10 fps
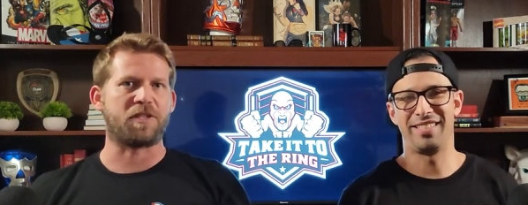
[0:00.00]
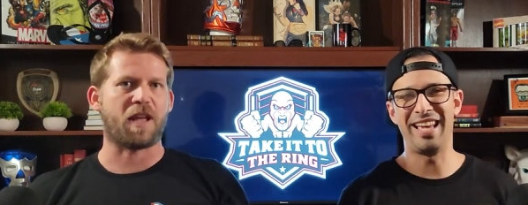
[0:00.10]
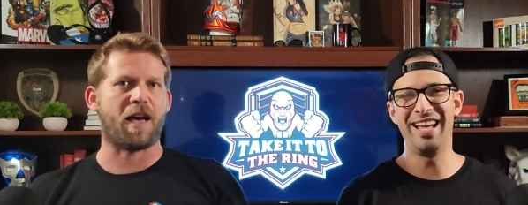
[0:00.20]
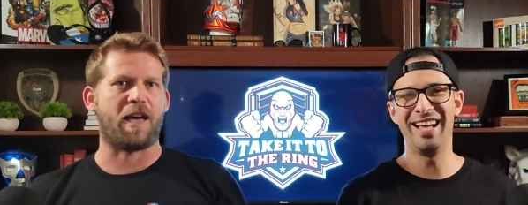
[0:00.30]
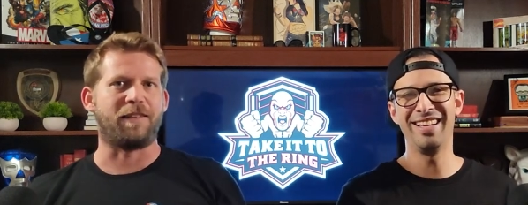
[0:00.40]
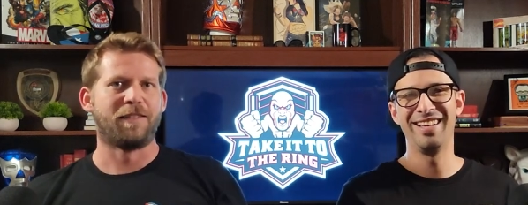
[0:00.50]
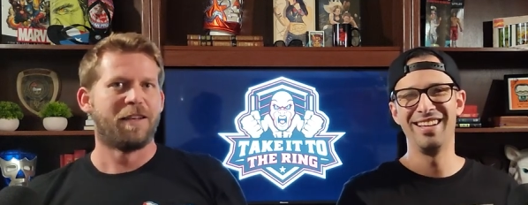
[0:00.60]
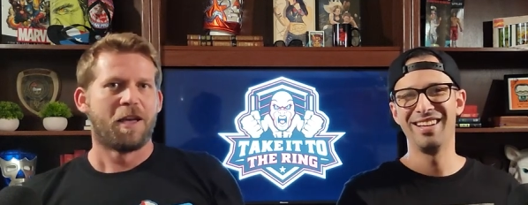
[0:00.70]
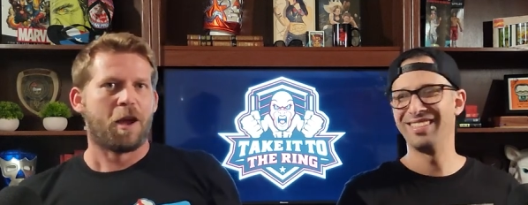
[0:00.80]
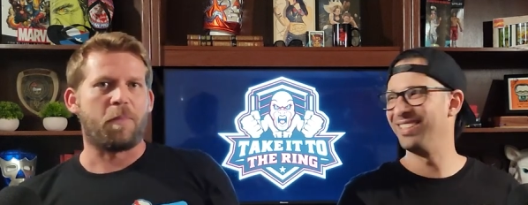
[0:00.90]
Speaker 1: side.
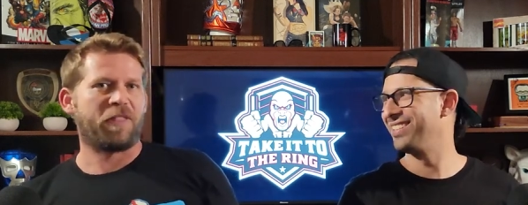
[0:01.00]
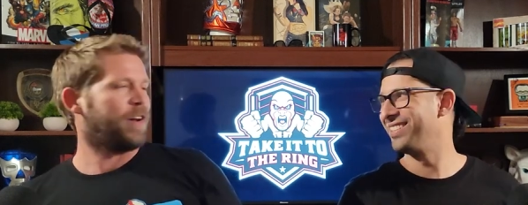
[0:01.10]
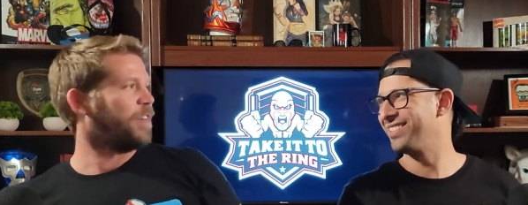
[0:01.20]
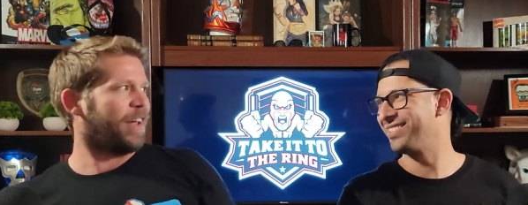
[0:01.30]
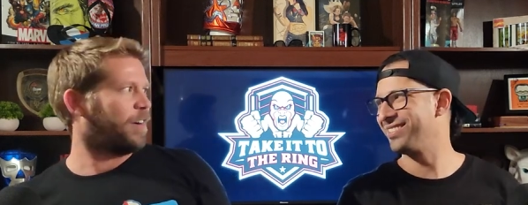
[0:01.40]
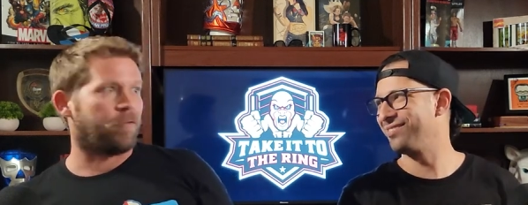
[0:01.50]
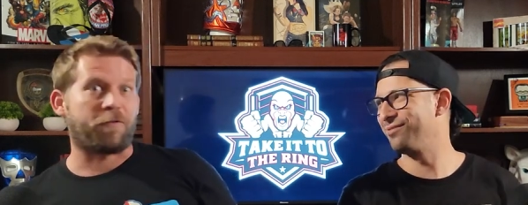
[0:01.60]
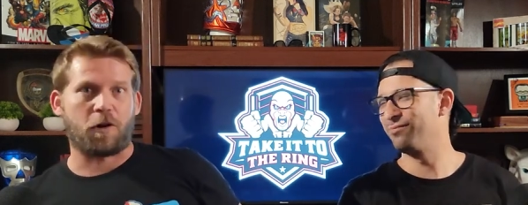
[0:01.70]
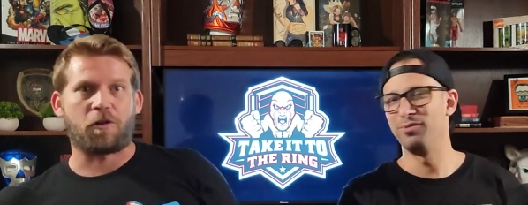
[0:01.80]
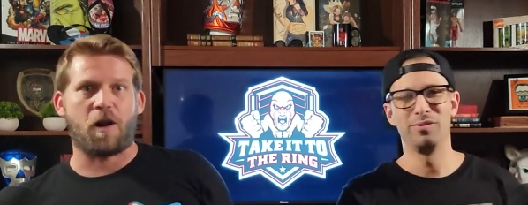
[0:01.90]
But then, like
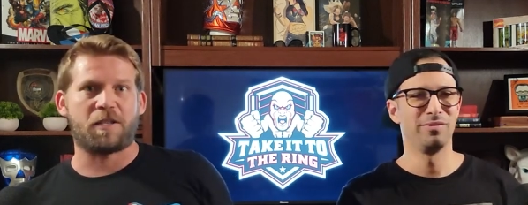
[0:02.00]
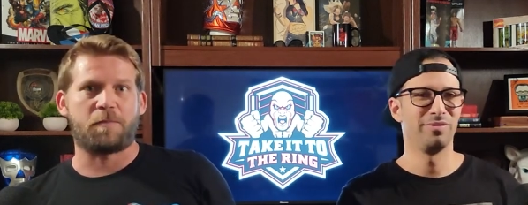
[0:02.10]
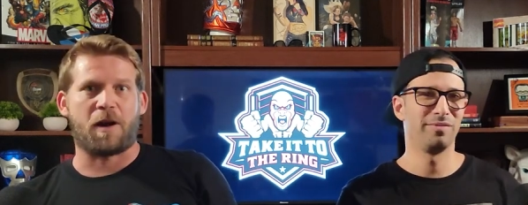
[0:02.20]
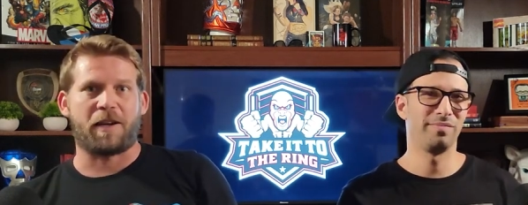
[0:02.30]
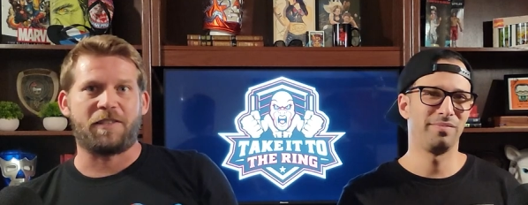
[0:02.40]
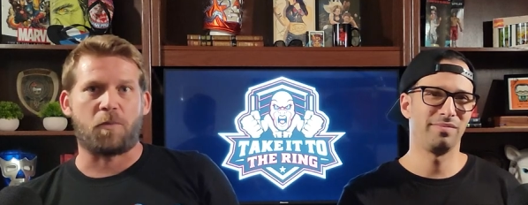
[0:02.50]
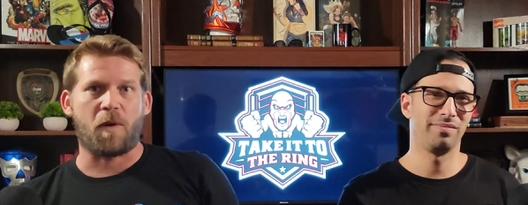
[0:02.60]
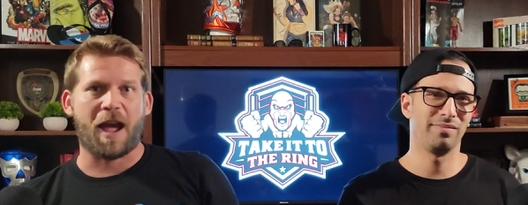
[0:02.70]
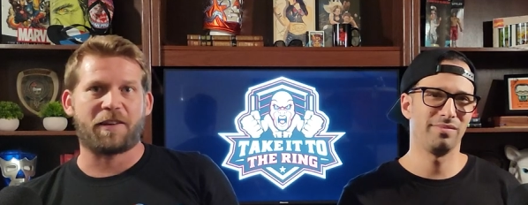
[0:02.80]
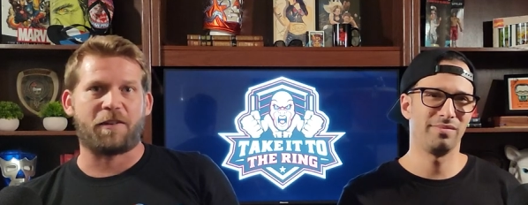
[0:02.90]
for a crossbody to
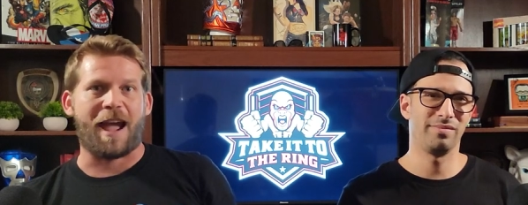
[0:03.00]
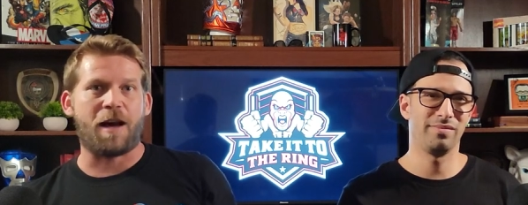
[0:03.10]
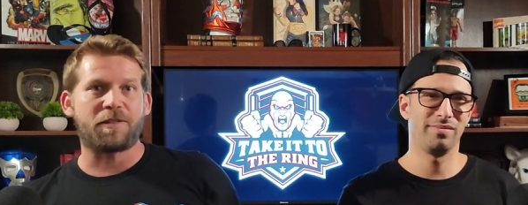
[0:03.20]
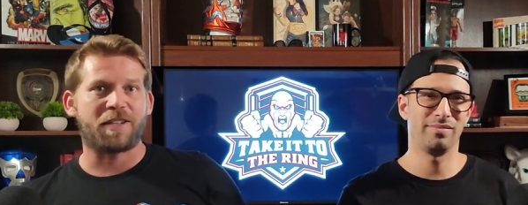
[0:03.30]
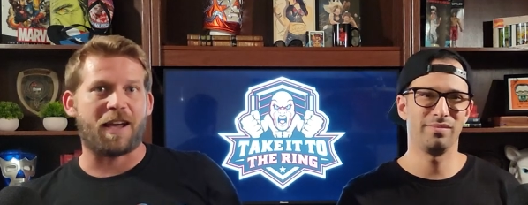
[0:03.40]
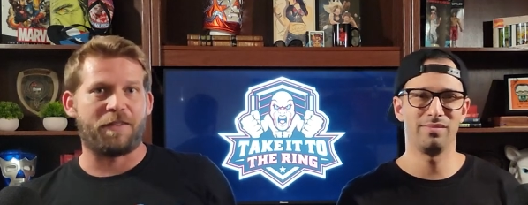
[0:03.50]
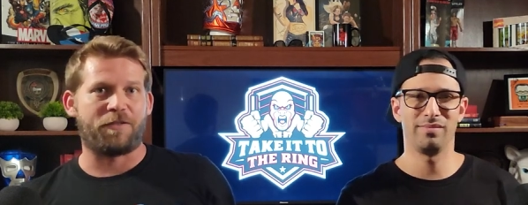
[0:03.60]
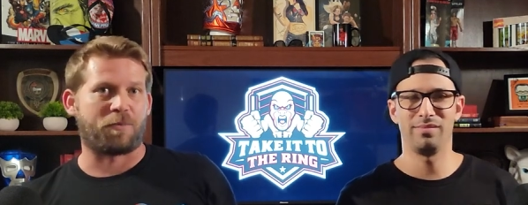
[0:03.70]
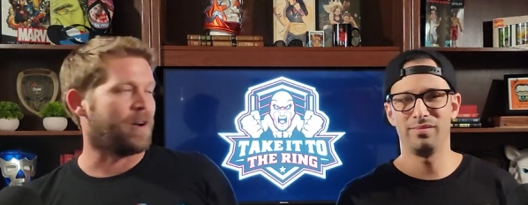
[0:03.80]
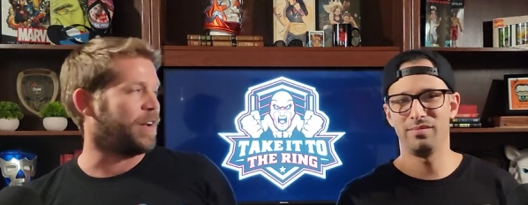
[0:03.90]
Wagner outside of
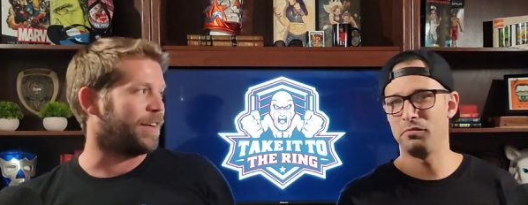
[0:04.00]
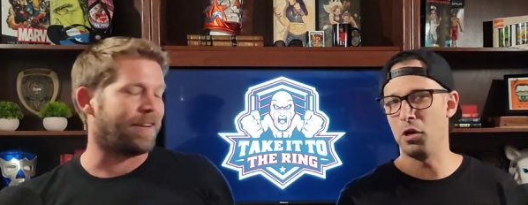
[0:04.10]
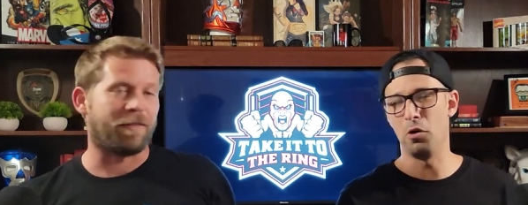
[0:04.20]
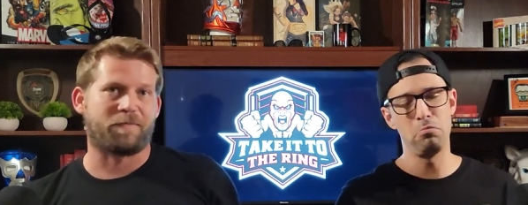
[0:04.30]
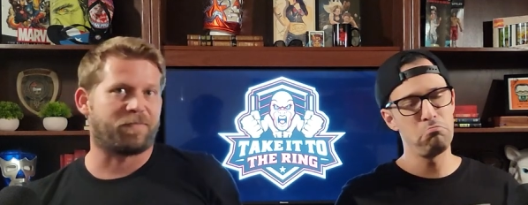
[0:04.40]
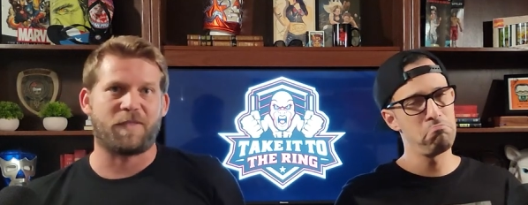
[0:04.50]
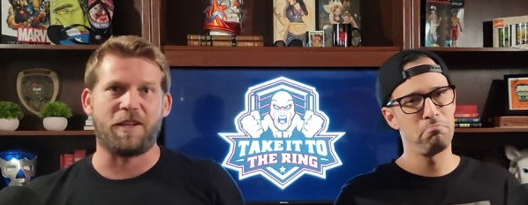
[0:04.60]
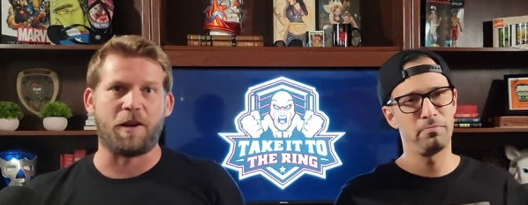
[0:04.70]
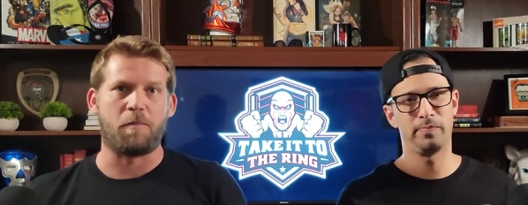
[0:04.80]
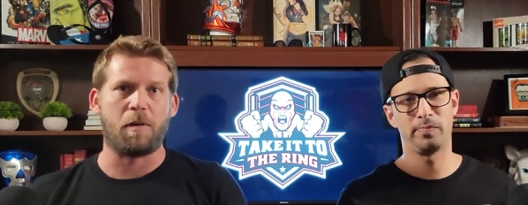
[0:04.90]
the ring. Nope.
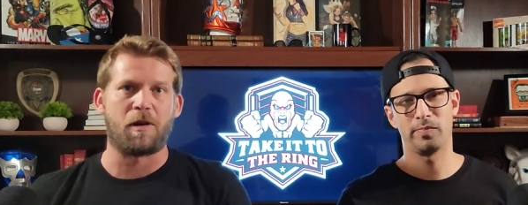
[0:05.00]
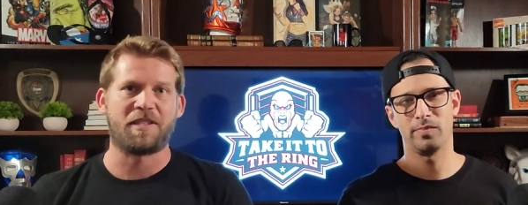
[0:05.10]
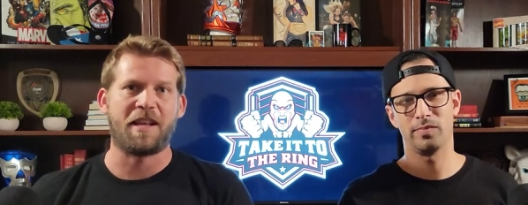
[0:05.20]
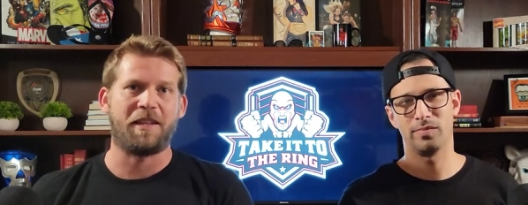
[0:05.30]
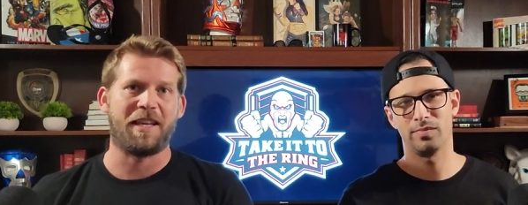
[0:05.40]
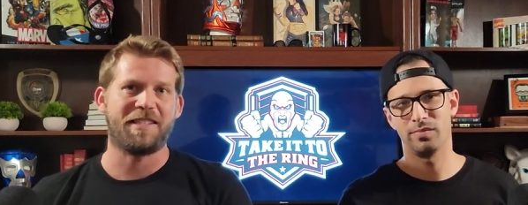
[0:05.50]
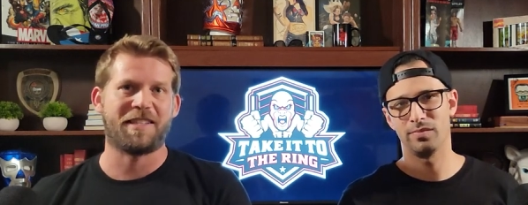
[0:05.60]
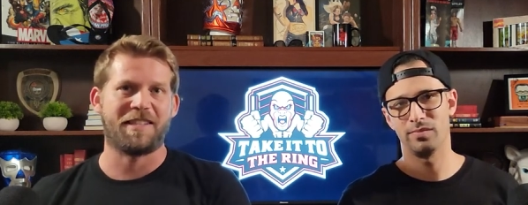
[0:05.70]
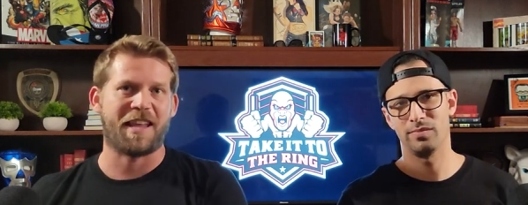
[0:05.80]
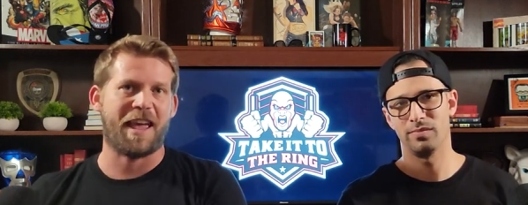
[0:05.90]
You know, but Marcel hits
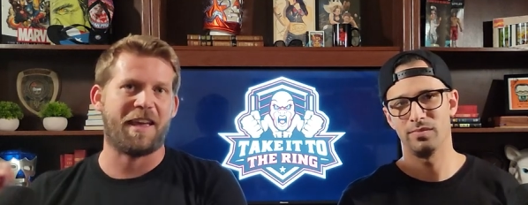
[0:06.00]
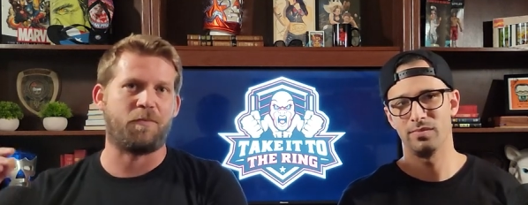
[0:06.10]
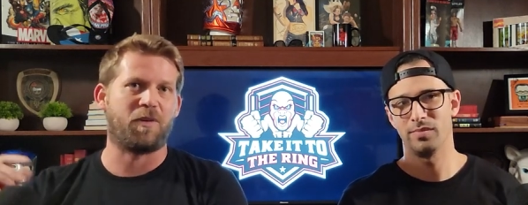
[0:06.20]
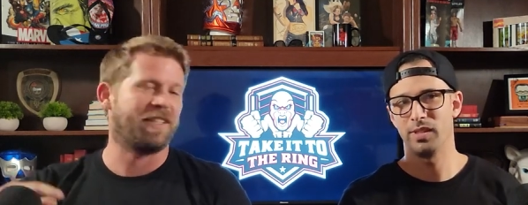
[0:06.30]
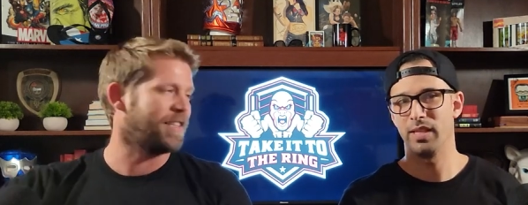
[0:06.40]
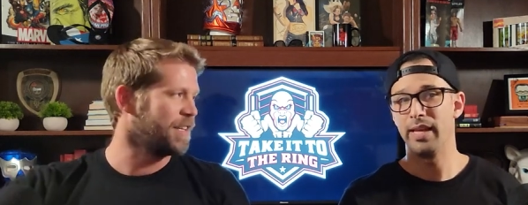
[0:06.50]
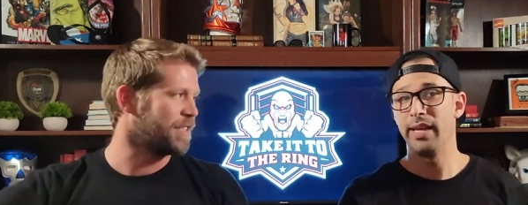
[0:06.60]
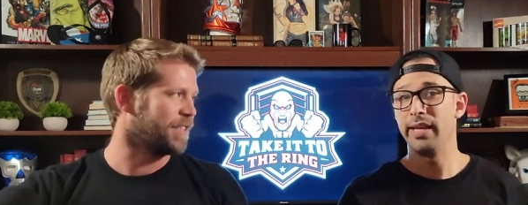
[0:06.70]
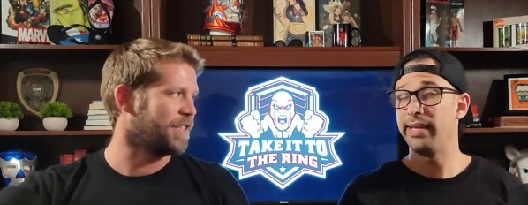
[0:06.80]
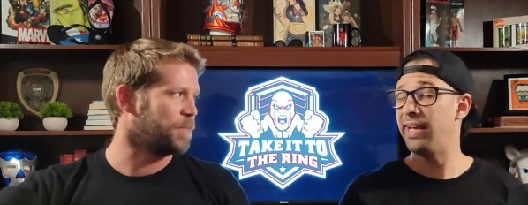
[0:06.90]
his head when he
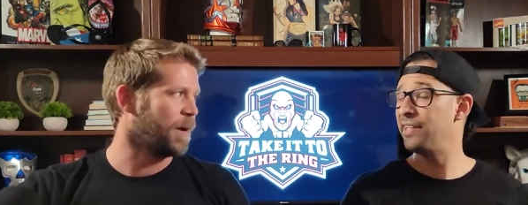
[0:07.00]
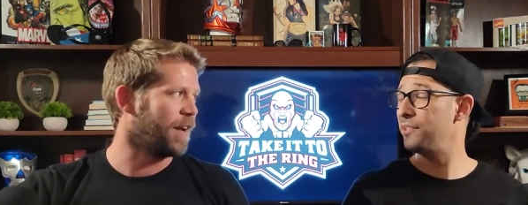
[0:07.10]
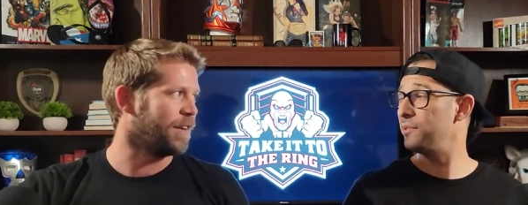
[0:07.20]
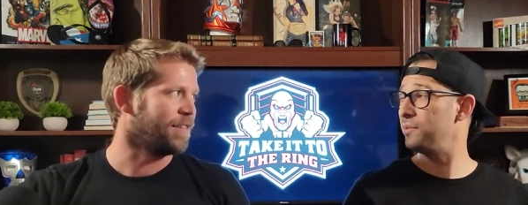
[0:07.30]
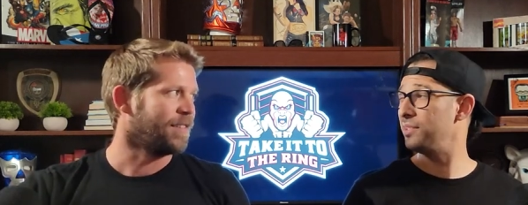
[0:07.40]
does this. Yeah, man. dude,